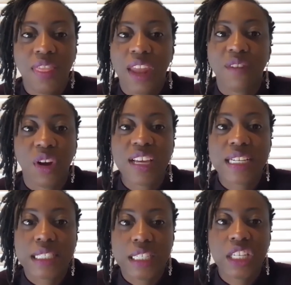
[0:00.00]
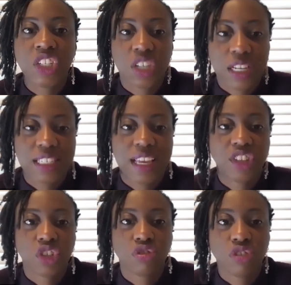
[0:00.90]
had a very
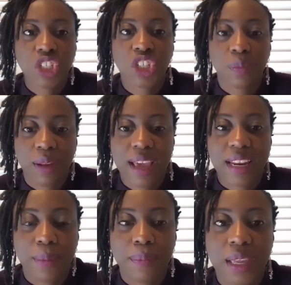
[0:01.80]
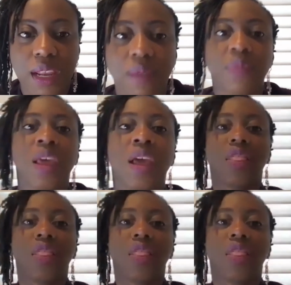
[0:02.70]
contentious strategic planning meeting.